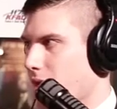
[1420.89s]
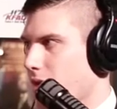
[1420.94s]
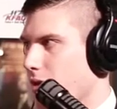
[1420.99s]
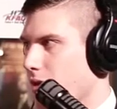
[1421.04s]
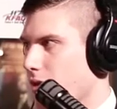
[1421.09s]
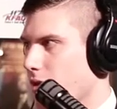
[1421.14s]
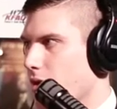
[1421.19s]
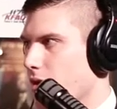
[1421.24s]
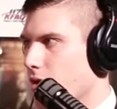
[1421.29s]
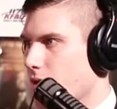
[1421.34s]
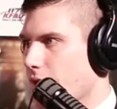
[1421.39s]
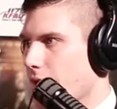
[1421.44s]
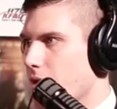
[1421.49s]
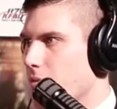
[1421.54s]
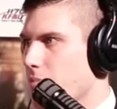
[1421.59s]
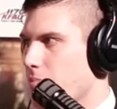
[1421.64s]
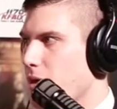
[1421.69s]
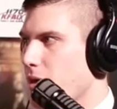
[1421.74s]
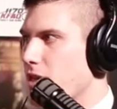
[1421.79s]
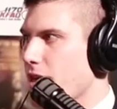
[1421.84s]
Mm.
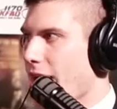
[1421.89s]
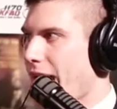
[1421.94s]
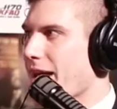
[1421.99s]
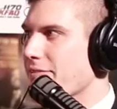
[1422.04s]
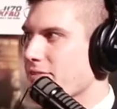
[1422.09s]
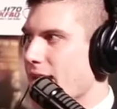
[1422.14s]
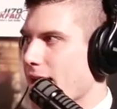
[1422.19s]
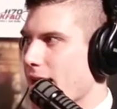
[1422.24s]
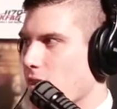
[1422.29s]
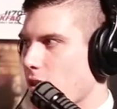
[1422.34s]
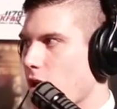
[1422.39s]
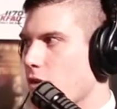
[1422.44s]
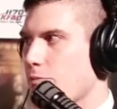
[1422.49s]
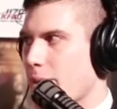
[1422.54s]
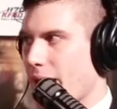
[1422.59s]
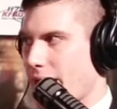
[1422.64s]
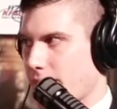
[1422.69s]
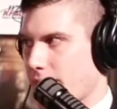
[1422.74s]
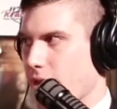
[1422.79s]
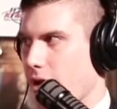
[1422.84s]
Okay, but you have that love
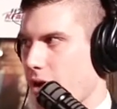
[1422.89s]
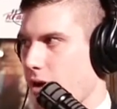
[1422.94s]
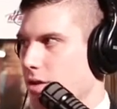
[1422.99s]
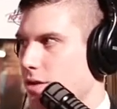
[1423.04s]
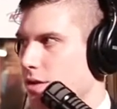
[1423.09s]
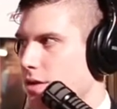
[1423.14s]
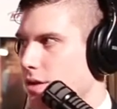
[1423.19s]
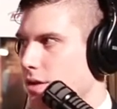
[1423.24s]
bank there.